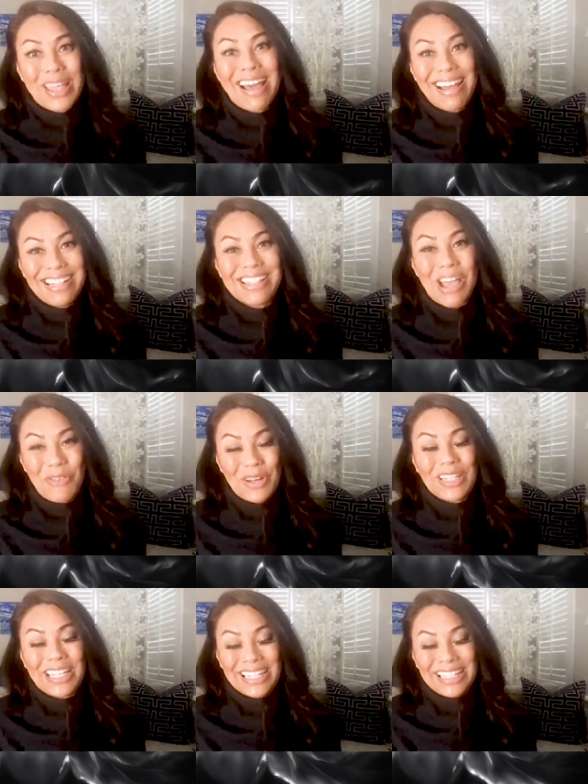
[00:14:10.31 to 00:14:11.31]
yeah
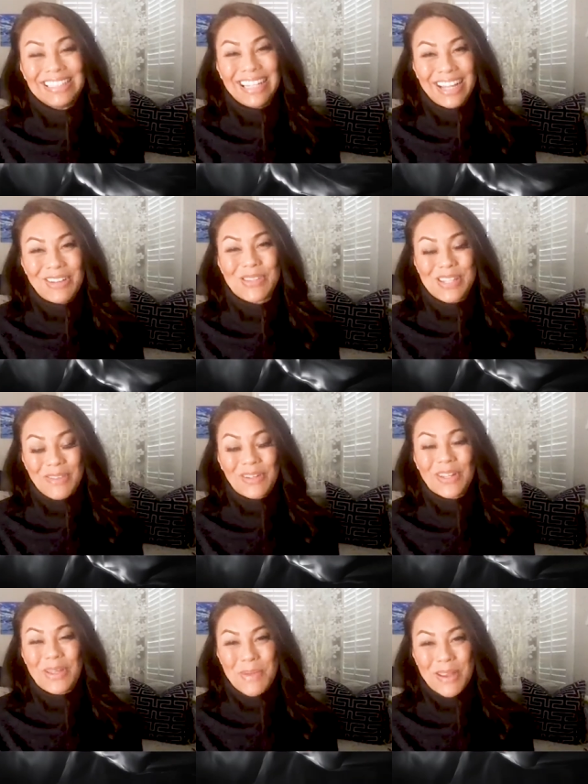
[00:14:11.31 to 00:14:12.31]
definitely i was
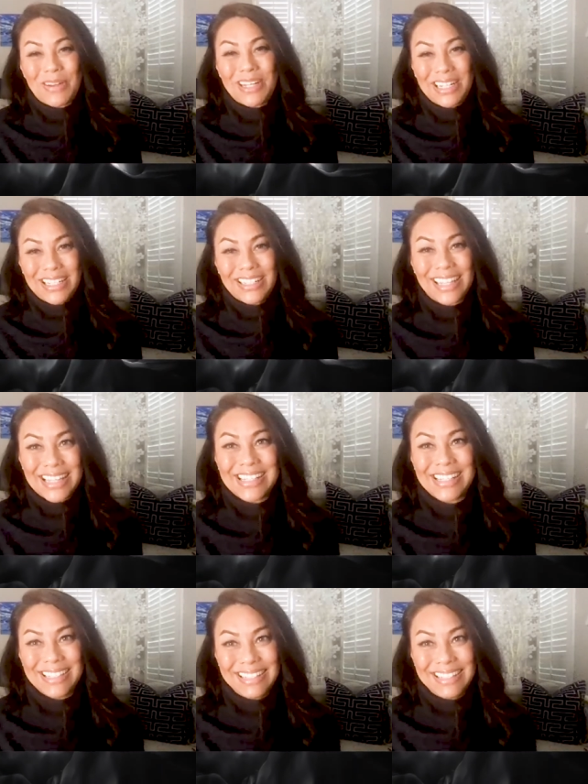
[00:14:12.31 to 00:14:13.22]
definitely a parent at a young age